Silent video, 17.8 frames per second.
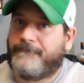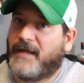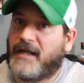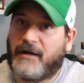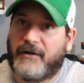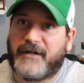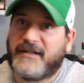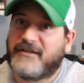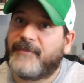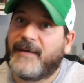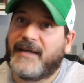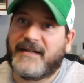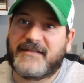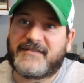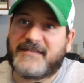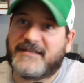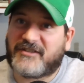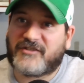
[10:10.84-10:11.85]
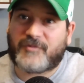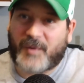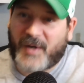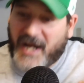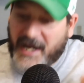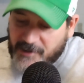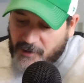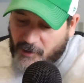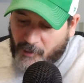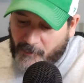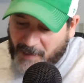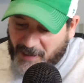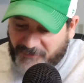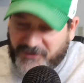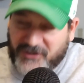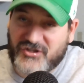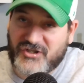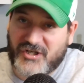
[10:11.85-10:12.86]
Here it is, man. This is what I know
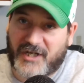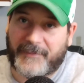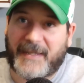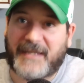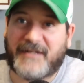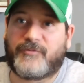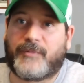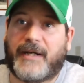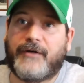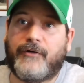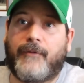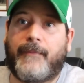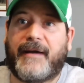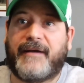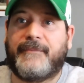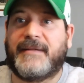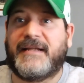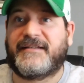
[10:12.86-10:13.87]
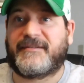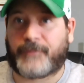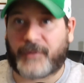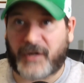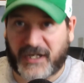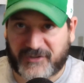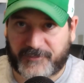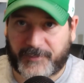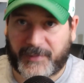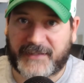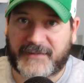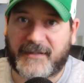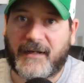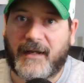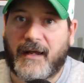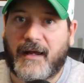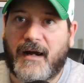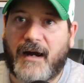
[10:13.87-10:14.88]
about this young man. This is what I know about him as a prospect.
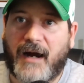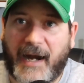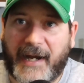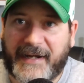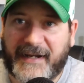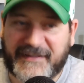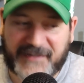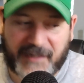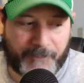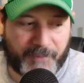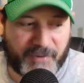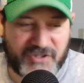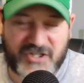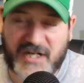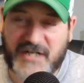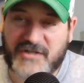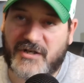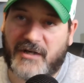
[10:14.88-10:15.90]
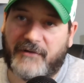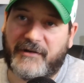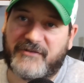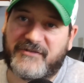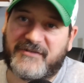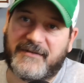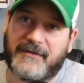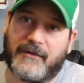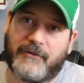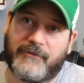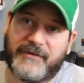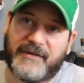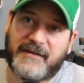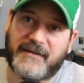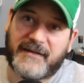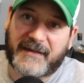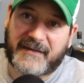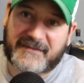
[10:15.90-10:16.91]
All right, guys, I appreciate y'all, and I'll see y'all on
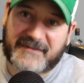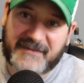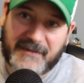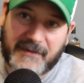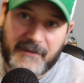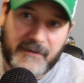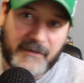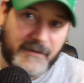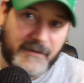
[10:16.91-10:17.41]
the next